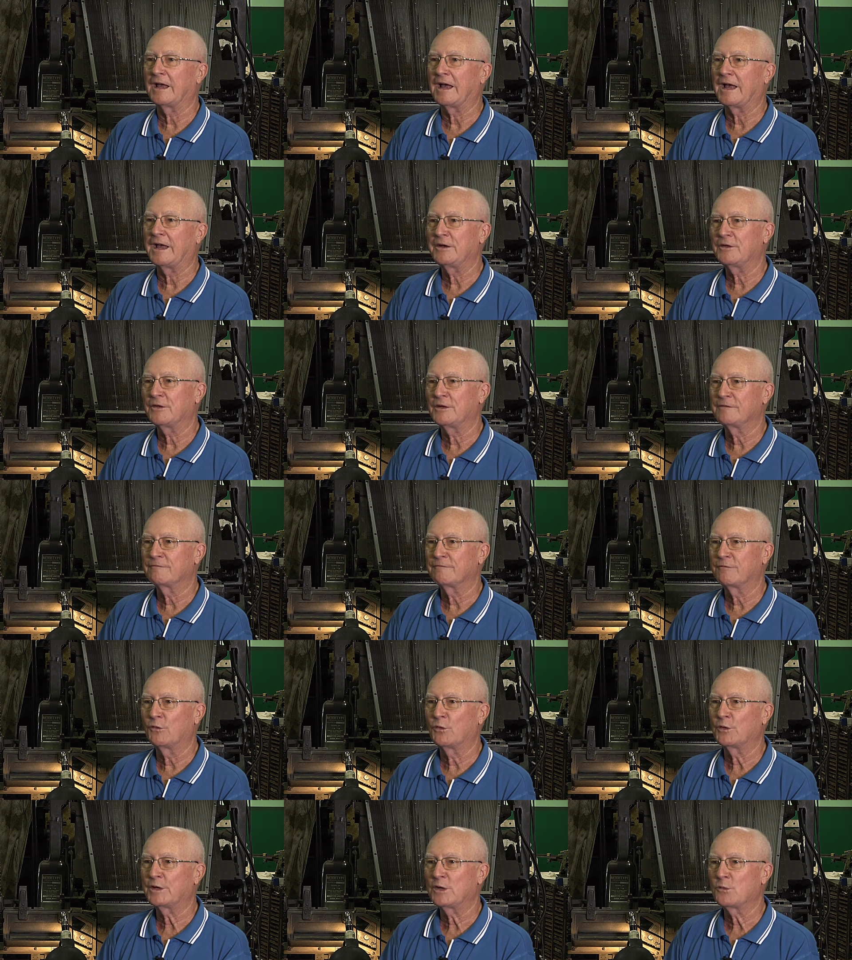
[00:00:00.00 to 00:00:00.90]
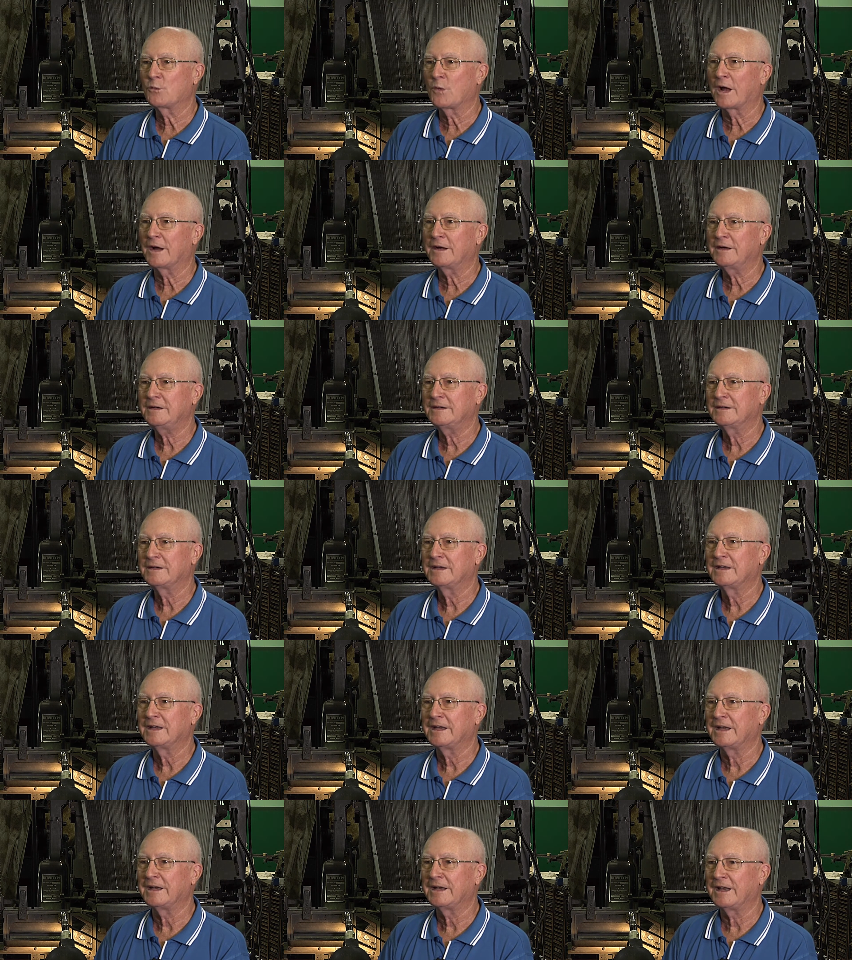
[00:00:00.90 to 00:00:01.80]
1841
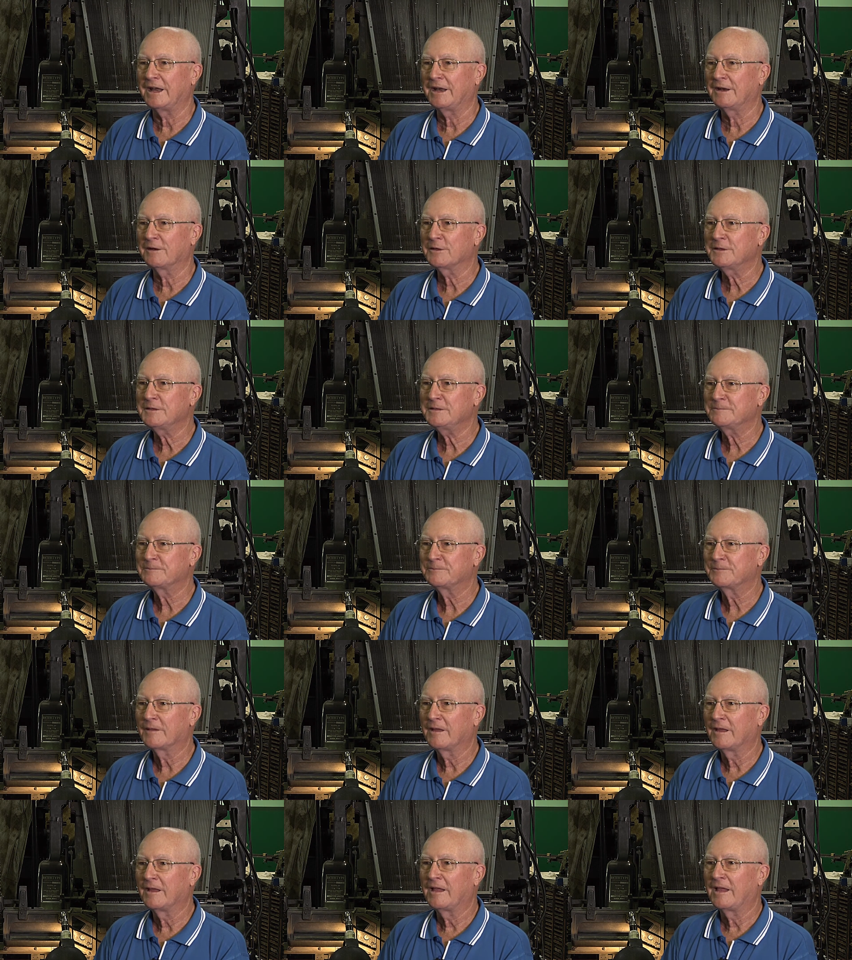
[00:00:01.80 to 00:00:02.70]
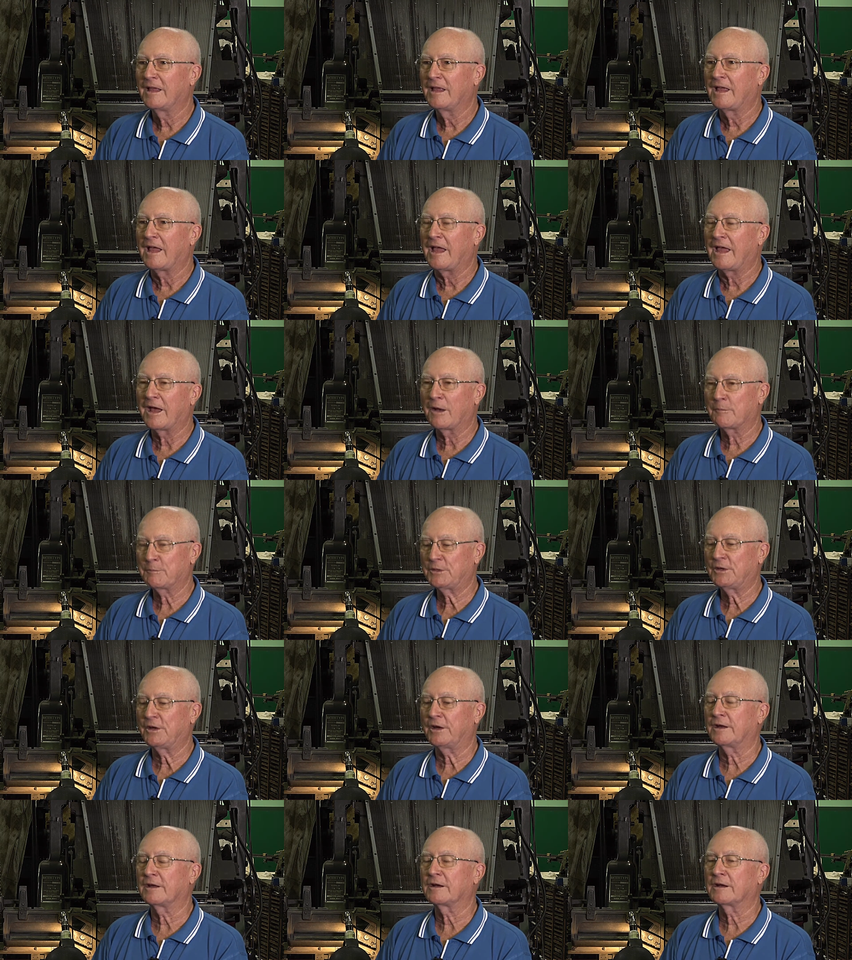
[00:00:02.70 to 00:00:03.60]
in England. Our
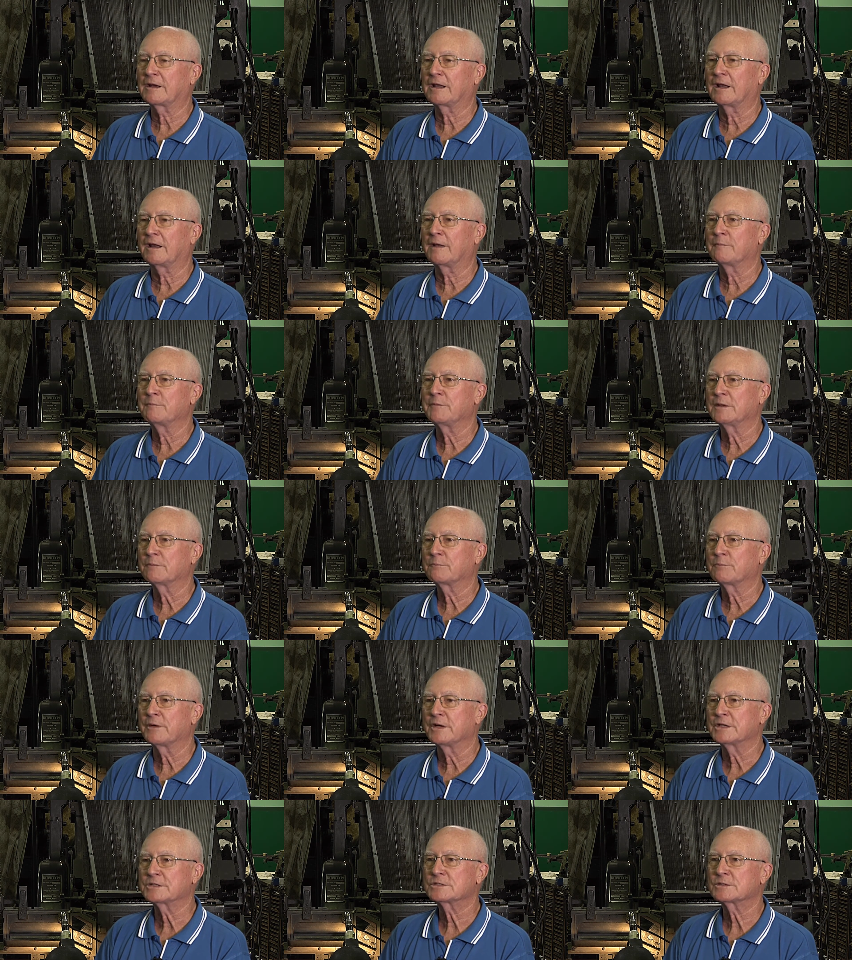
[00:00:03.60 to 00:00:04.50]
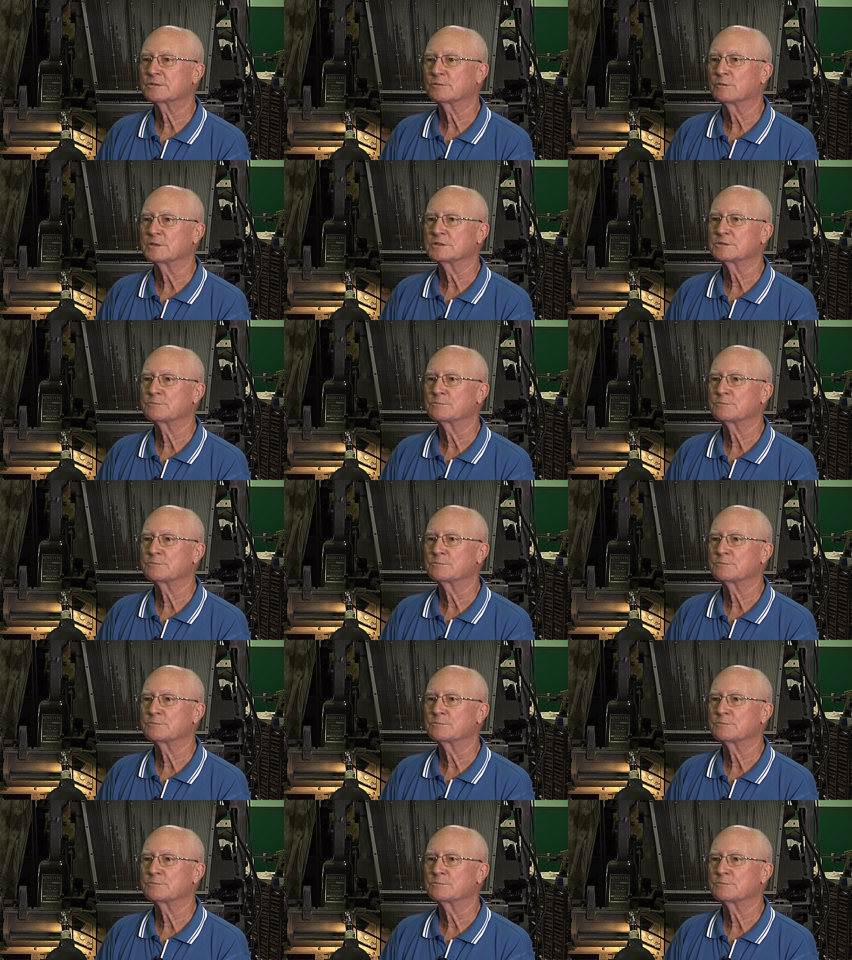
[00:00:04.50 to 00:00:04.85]
particular Columbian press was